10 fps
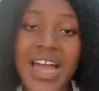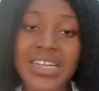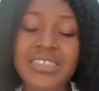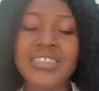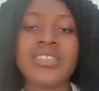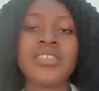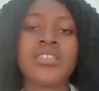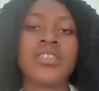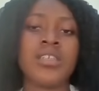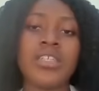and
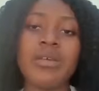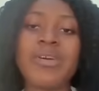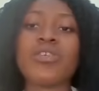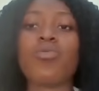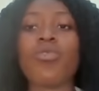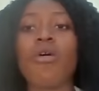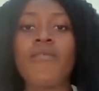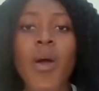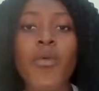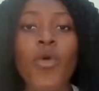the person
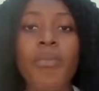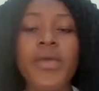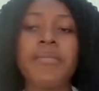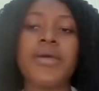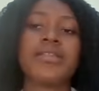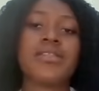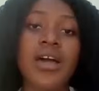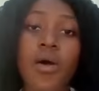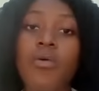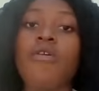will confirm your
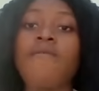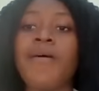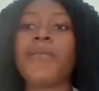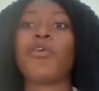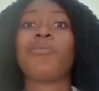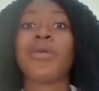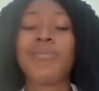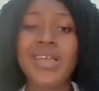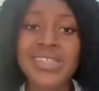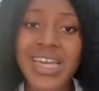payments. I will confirm your
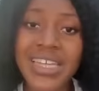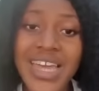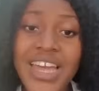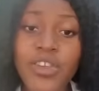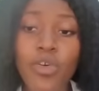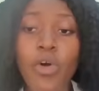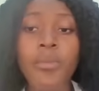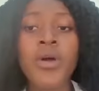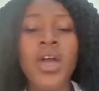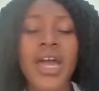payments and add it
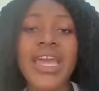up